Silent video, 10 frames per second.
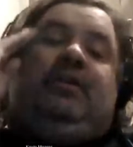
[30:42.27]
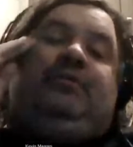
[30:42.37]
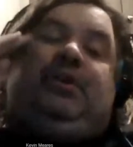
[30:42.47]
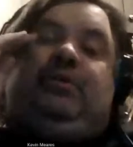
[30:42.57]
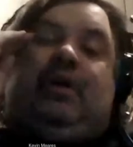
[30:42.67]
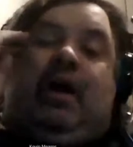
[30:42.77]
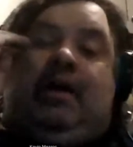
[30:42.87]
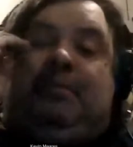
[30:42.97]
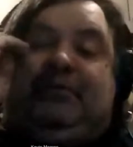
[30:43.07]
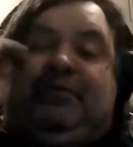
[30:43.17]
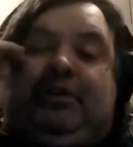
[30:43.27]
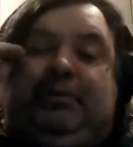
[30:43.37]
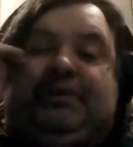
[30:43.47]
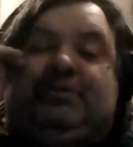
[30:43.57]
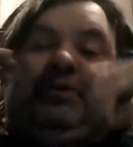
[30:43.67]
interviewed my friend
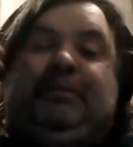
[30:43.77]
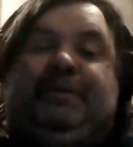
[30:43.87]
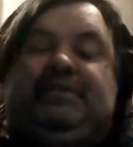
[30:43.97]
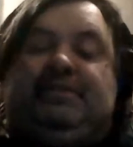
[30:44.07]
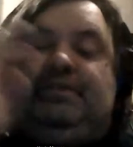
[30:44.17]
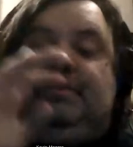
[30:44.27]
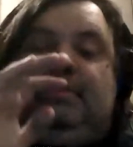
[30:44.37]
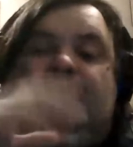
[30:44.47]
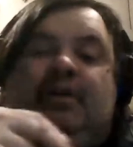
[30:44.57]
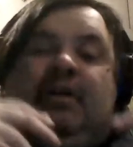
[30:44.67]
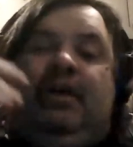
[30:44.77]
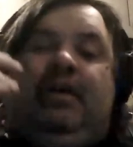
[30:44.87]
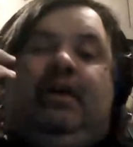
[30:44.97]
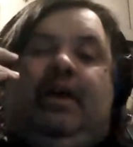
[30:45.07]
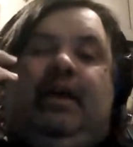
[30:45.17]
Lupus Creepus,
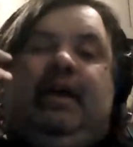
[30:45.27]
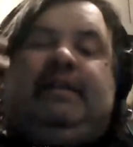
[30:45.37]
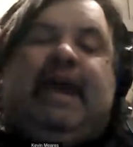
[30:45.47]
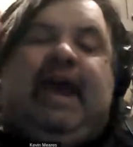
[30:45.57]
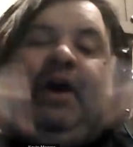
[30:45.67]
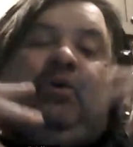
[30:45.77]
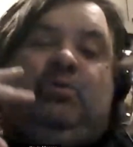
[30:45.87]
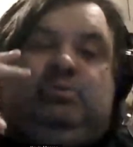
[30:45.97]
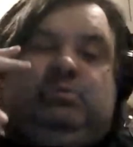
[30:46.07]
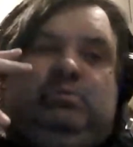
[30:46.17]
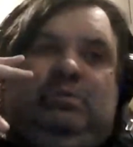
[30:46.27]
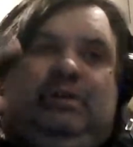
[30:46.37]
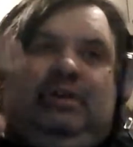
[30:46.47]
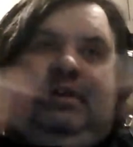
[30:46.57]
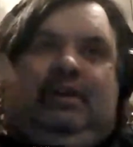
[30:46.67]
and how
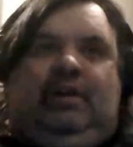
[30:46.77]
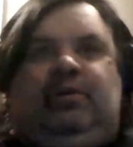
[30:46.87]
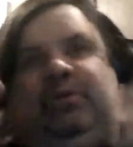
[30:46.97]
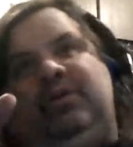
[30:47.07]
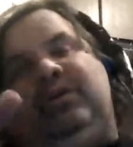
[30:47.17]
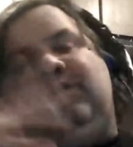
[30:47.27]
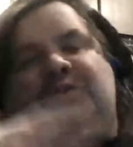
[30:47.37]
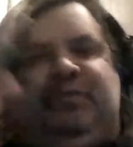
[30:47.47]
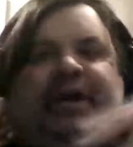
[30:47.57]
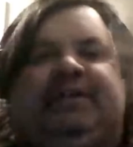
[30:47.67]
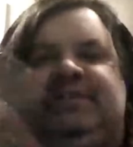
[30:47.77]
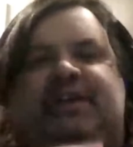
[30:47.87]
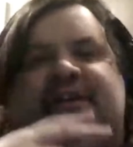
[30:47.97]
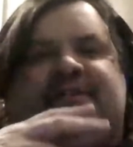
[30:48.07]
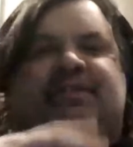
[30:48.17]
you do various
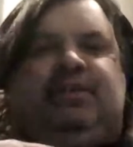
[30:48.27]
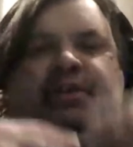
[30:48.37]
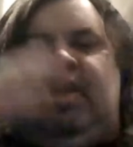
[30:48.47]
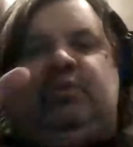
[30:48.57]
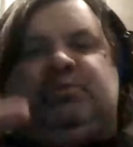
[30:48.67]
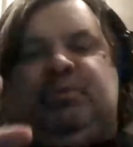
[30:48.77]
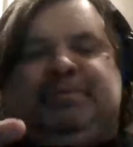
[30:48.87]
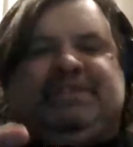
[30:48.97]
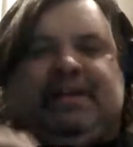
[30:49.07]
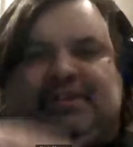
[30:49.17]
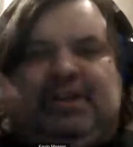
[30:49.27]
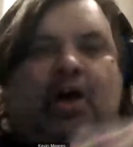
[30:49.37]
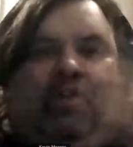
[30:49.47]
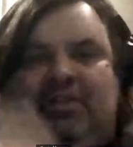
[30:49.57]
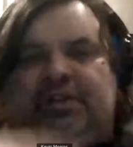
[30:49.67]
things, and a ghost will possess a
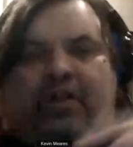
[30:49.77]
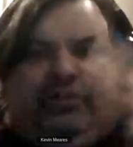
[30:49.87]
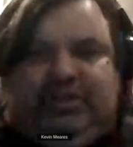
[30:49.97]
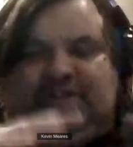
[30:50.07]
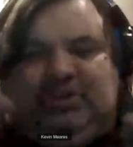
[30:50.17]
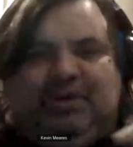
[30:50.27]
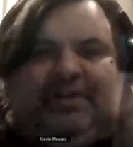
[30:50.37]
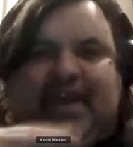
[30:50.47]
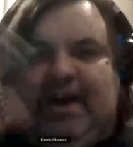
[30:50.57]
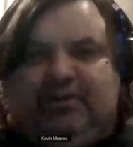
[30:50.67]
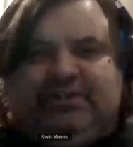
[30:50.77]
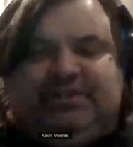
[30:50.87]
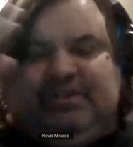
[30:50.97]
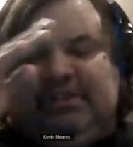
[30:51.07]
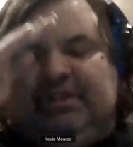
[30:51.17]
doll, and the doll will chase you around the
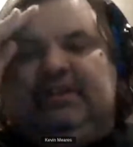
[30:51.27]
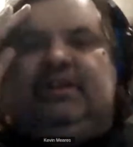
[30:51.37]
house,